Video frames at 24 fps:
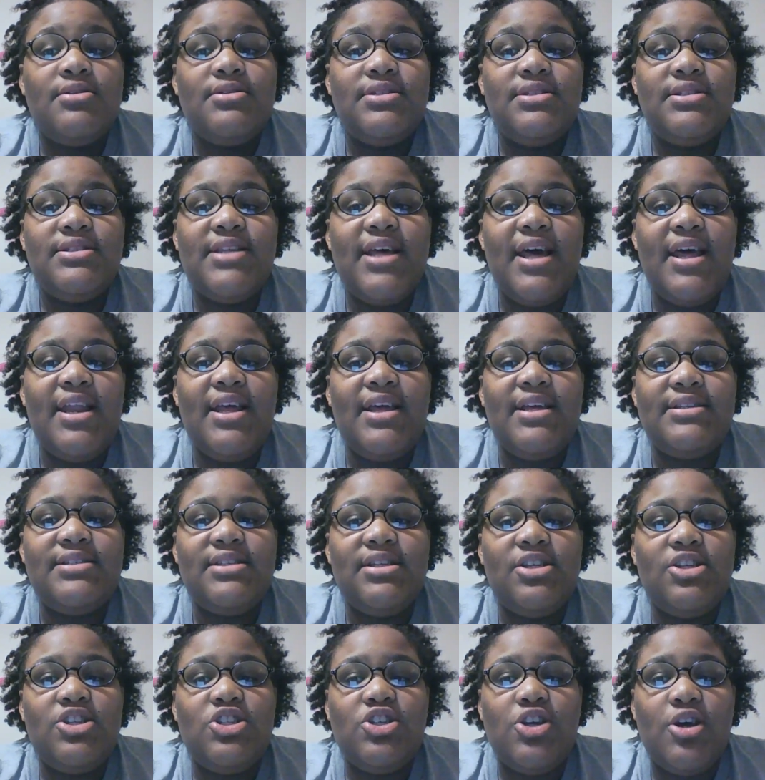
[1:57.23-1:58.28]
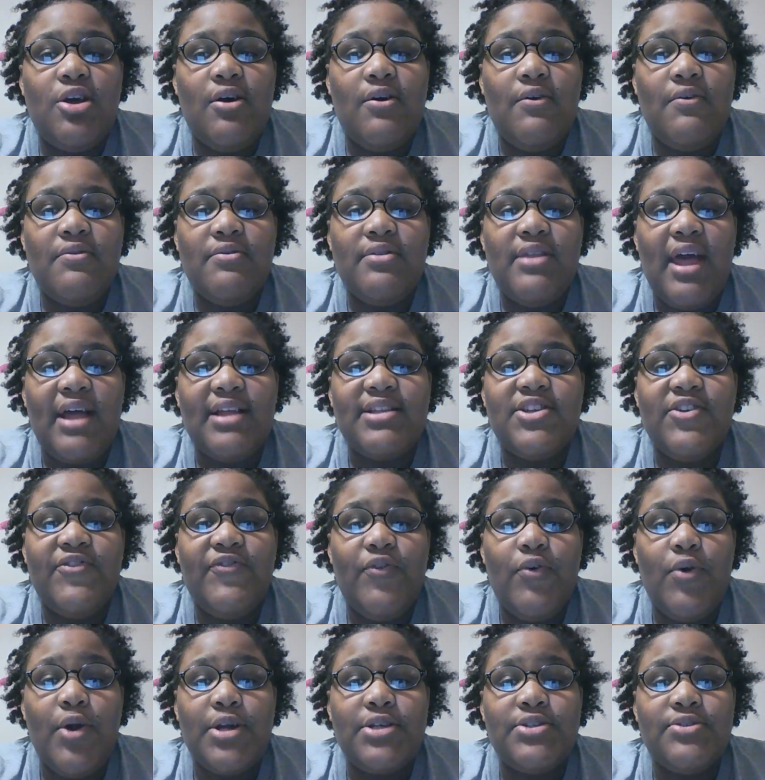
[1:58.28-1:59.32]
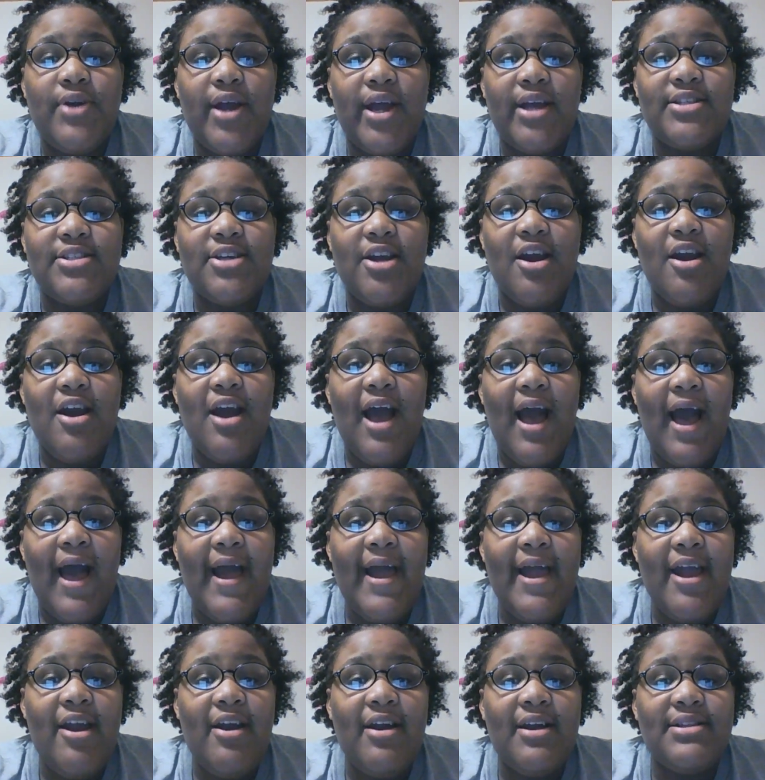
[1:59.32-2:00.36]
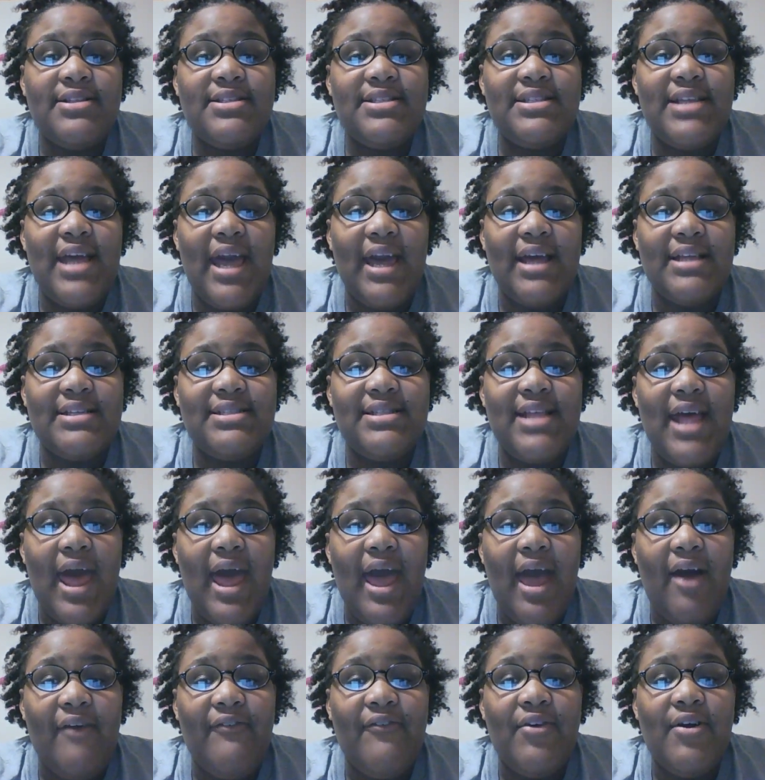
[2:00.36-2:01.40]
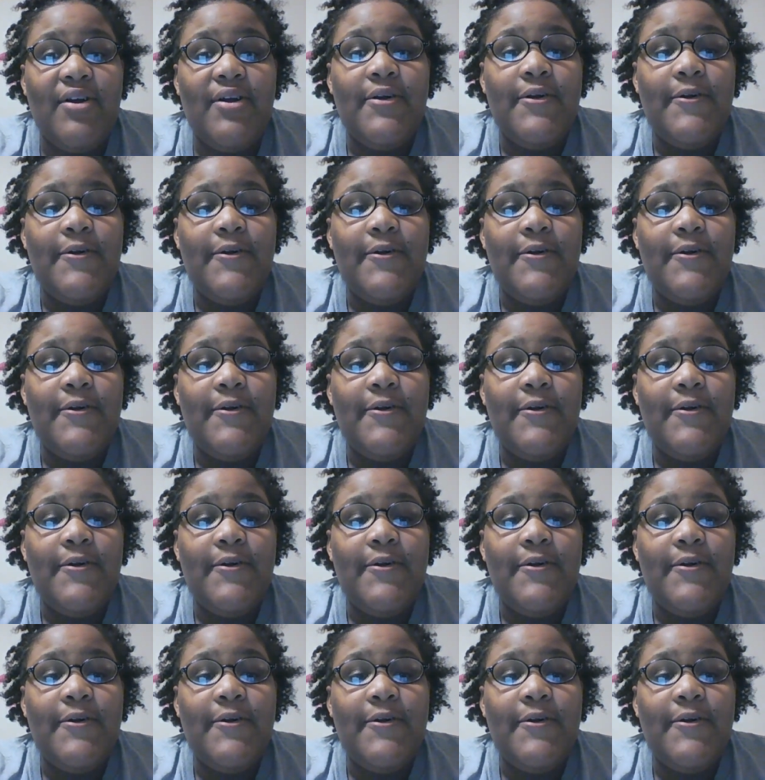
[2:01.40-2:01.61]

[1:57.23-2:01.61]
Studies show that divorce rates are higher in states that have